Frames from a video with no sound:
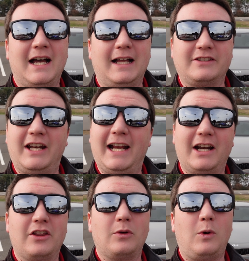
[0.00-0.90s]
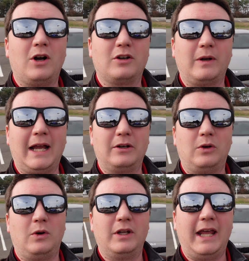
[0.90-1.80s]
Uh, today I got another walk around
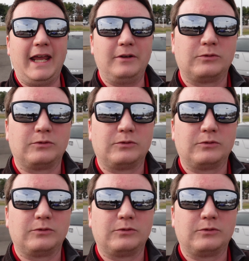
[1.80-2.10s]
on a